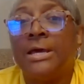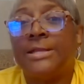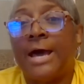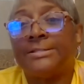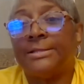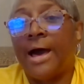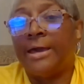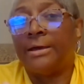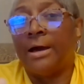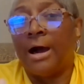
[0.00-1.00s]
that's
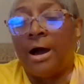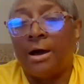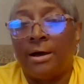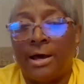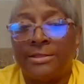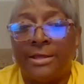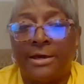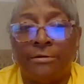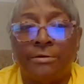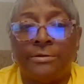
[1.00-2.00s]
like, I think
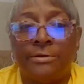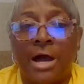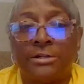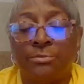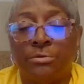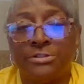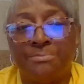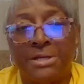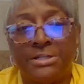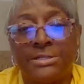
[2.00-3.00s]
I heard Dr. Wilson
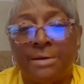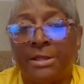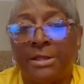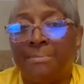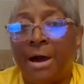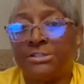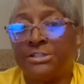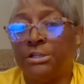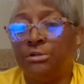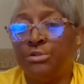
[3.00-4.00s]
mention something about
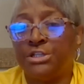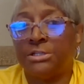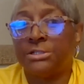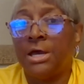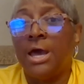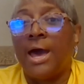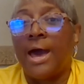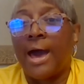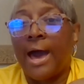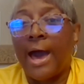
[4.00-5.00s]
solutions.
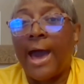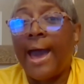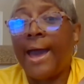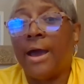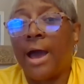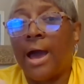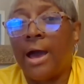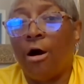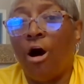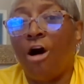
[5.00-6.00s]
I
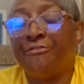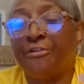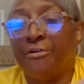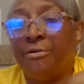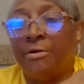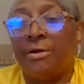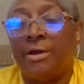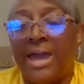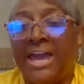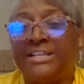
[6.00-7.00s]
offer
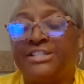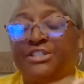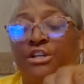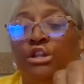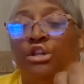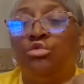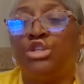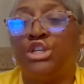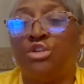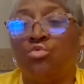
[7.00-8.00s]
a
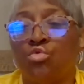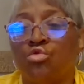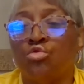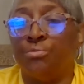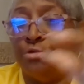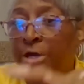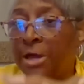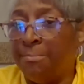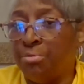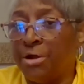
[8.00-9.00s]
solution room. You
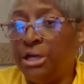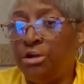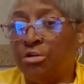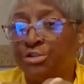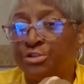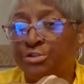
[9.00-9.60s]
can bring your